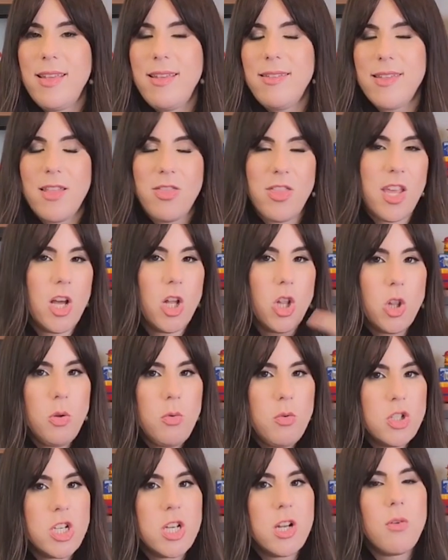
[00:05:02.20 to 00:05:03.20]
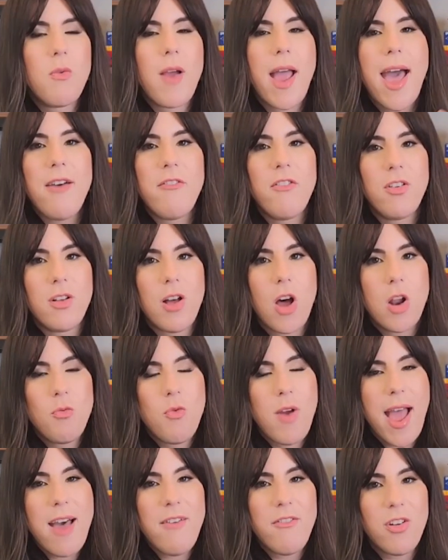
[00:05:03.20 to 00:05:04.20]
sees it. The illusion
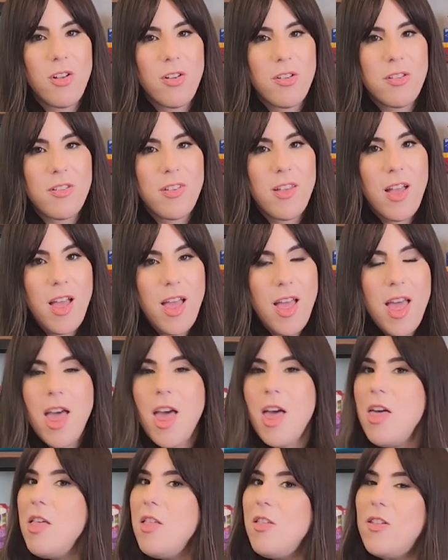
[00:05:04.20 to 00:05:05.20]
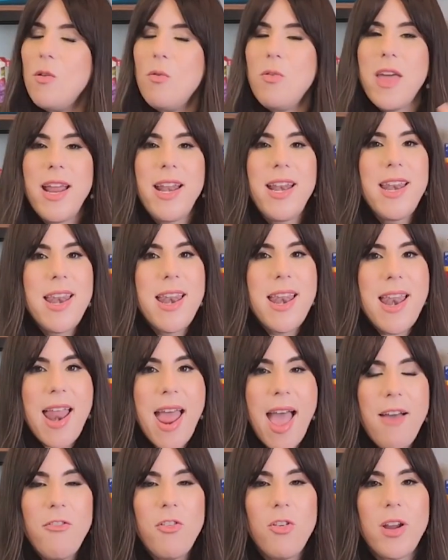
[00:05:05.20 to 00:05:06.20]
unravels. So they
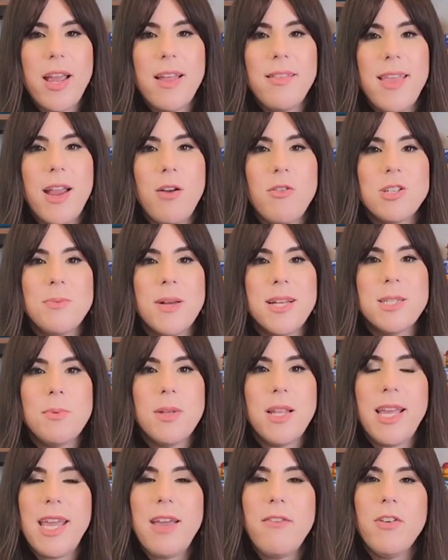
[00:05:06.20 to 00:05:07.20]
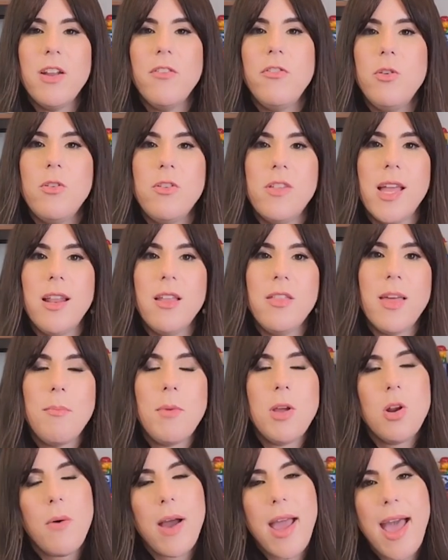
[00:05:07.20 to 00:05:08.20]
never can take responsibility. Even if you say to
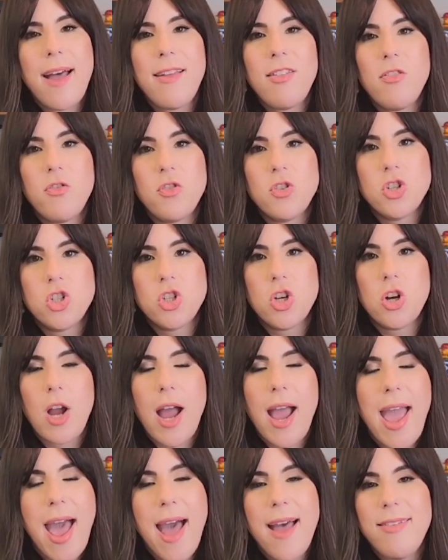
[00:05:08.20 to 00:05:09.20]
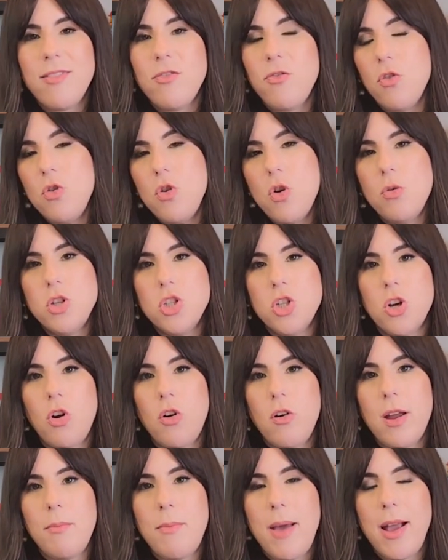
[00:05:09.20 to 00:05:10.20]
them, I asked for no
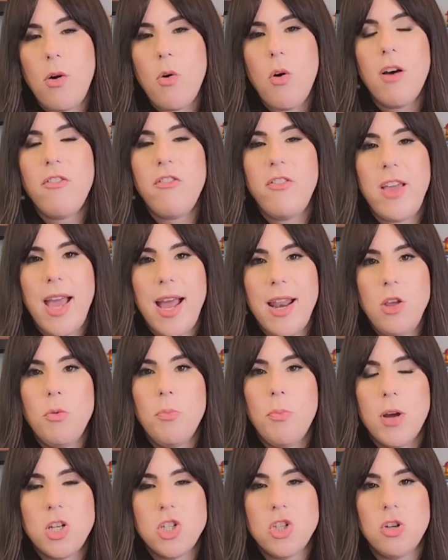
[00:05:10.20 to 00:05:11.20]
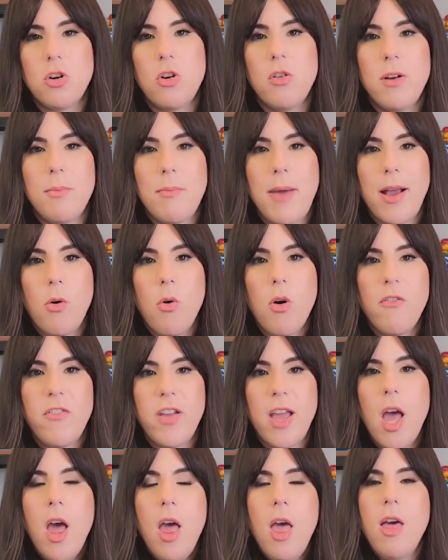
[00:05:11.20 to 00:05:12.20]
sugar in my coffee and you put sugar in my
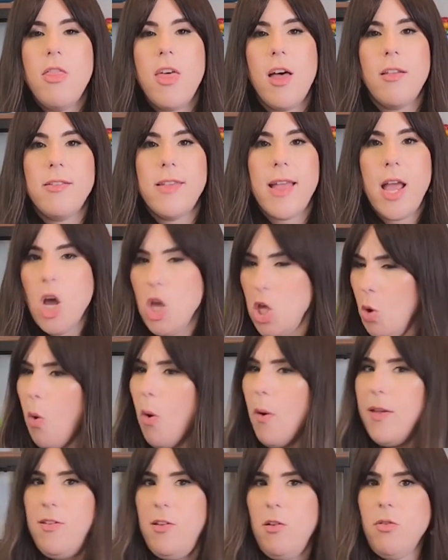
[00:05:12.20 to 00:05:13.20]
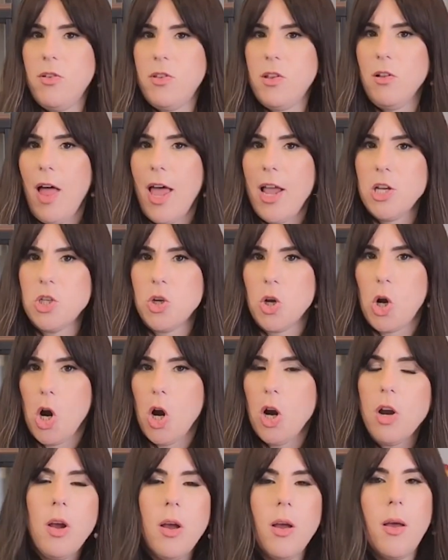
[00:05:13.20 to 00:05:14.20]
coffee, they'll say, you always used to like
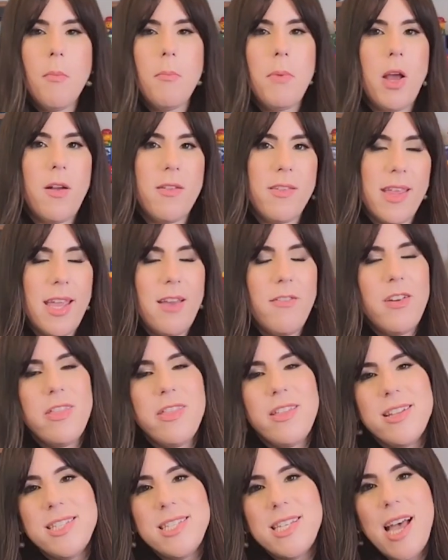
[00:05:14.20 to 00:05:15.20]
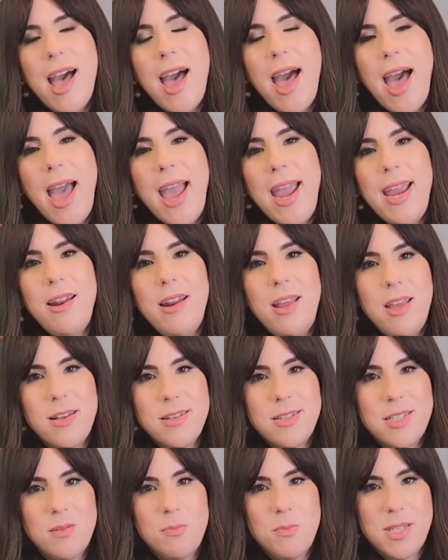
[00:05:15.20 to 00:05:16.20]
sugar. Because even the
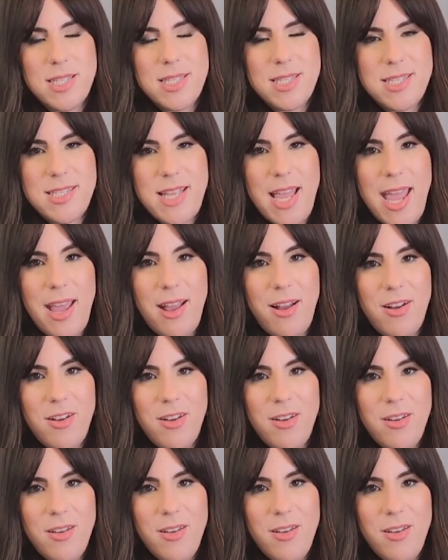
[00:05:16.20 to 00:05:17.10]
tiniest mistake,